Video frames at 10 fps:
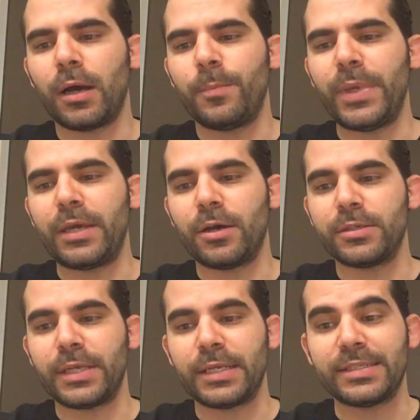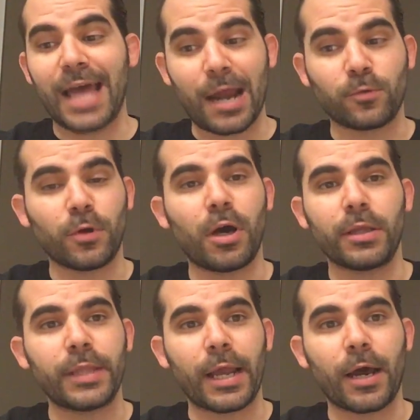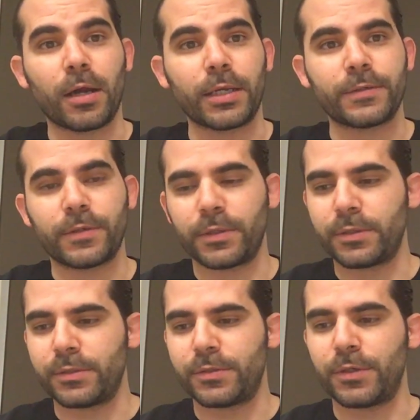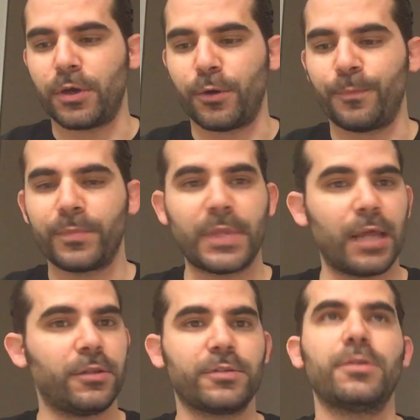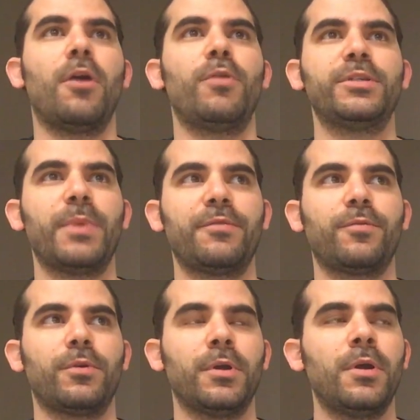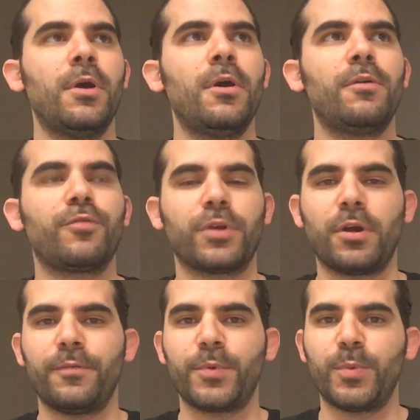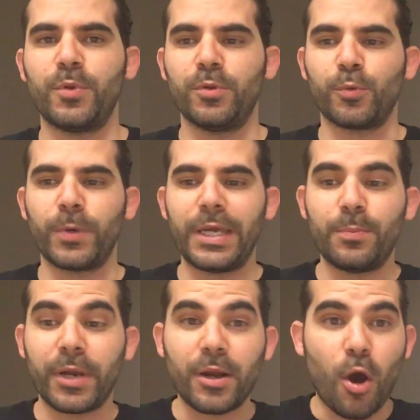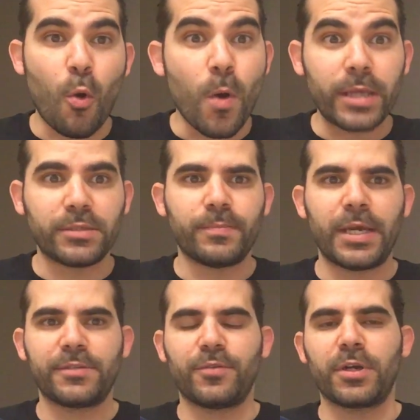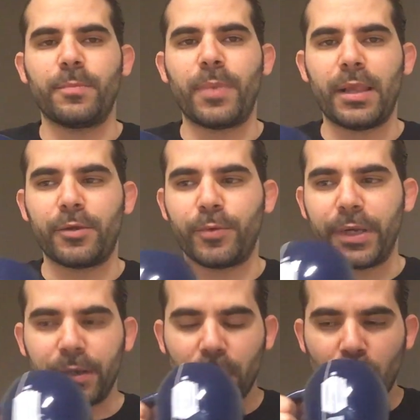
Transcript: because it is that raw and that honest. So that doesn't always make for a comfortable read, but it always makes for a compelling read.